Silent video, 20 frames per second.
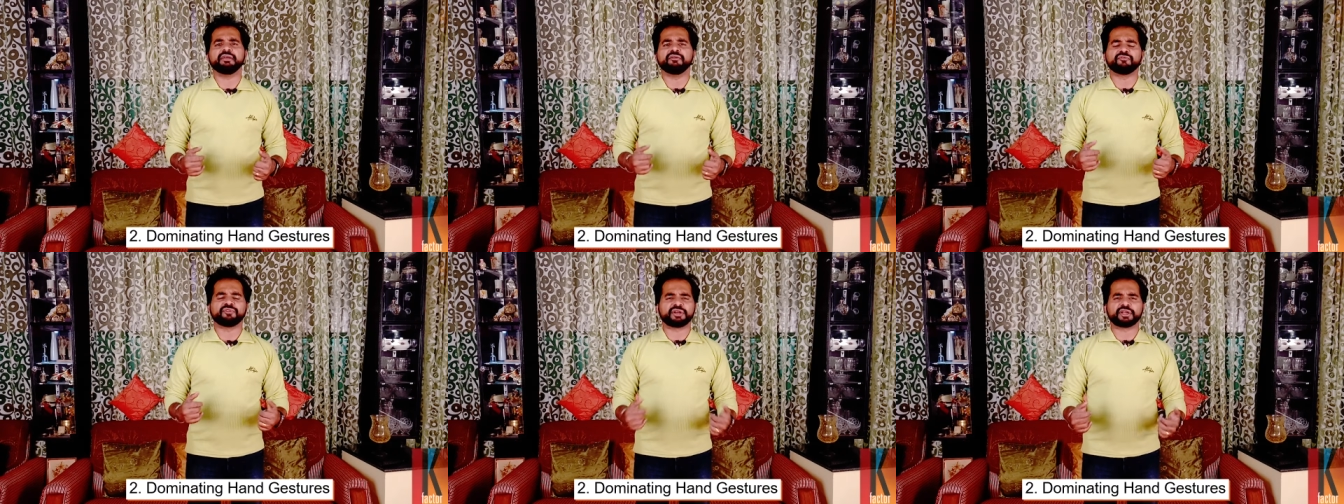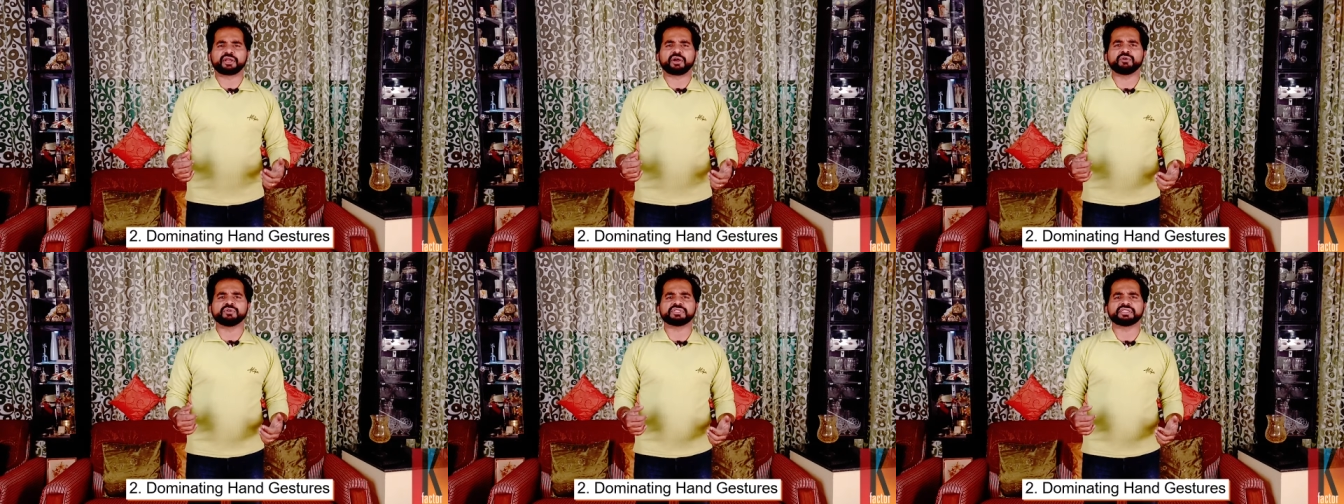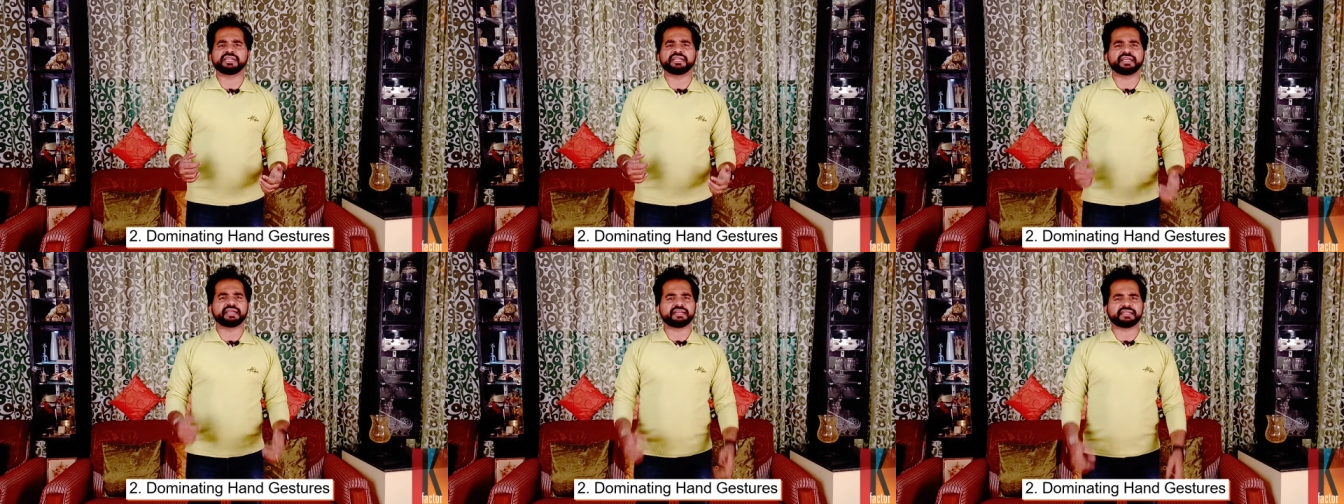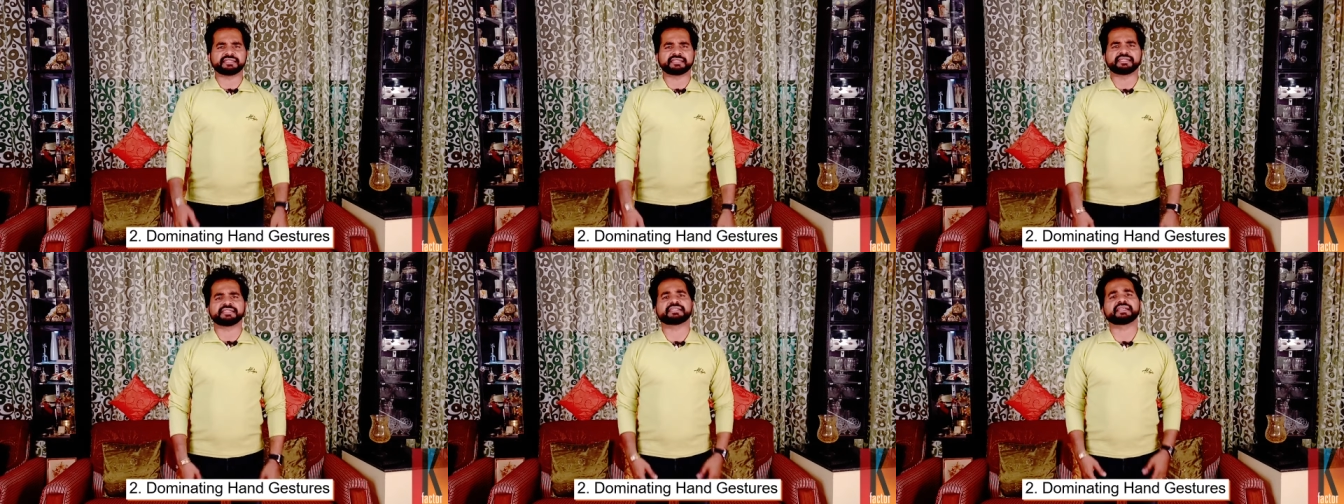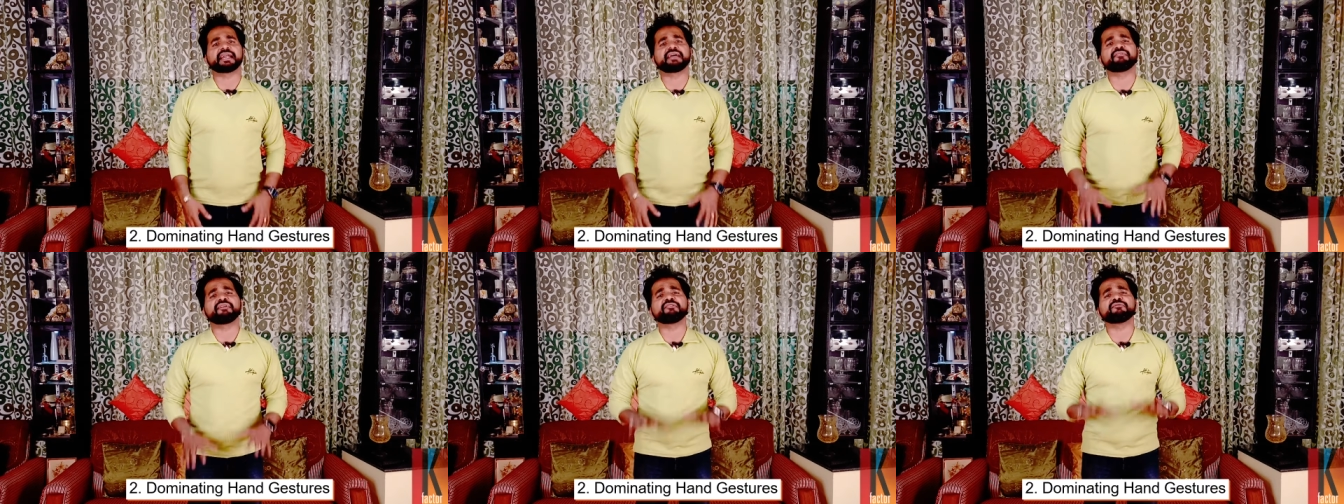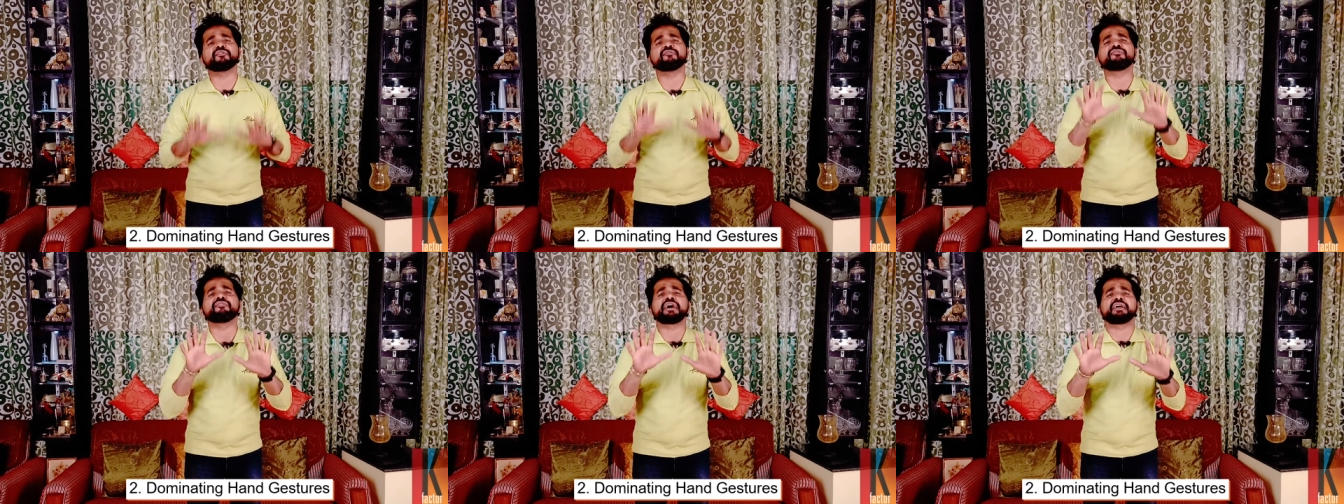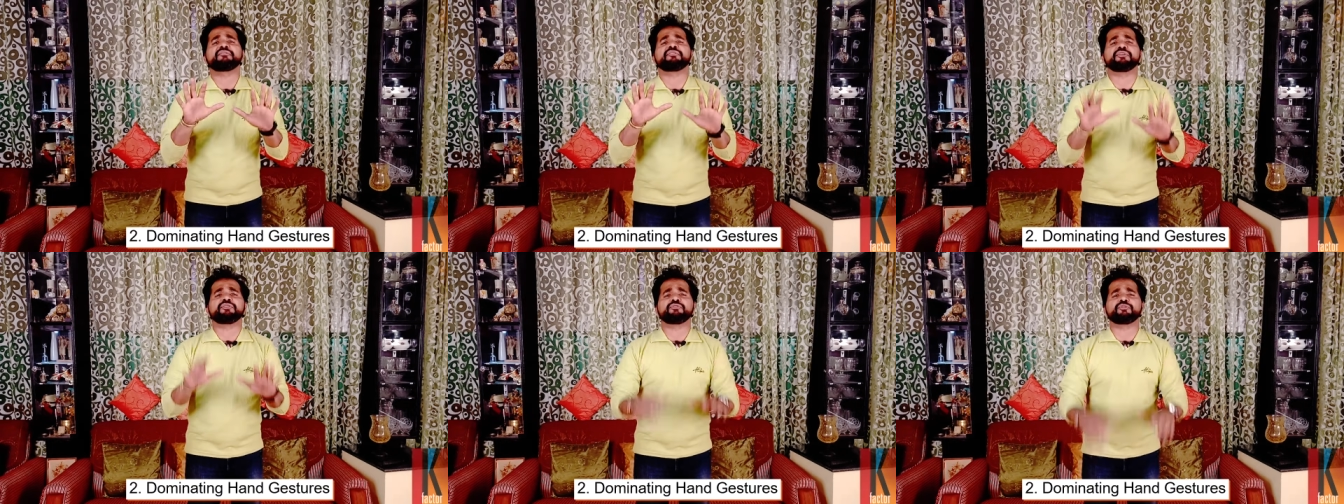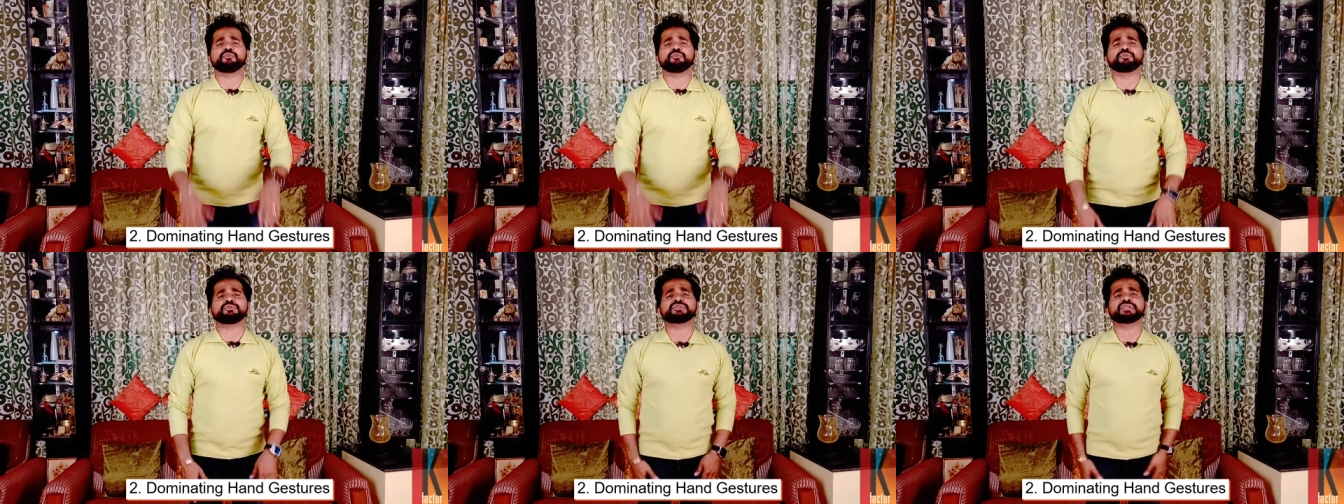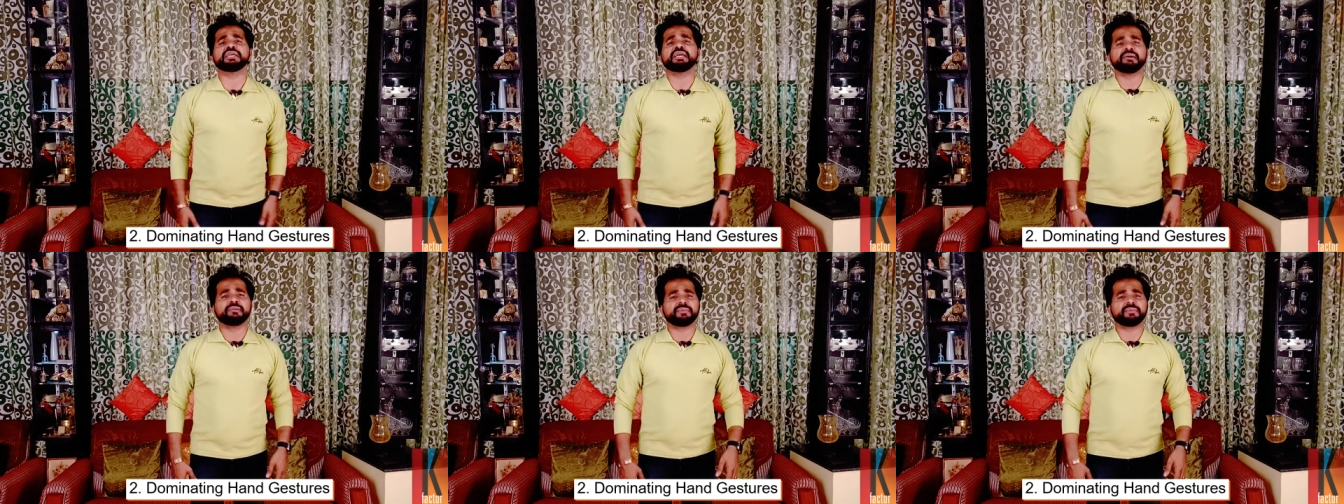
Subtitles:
for a counseling and he said, Sir, I went for 5 interviews,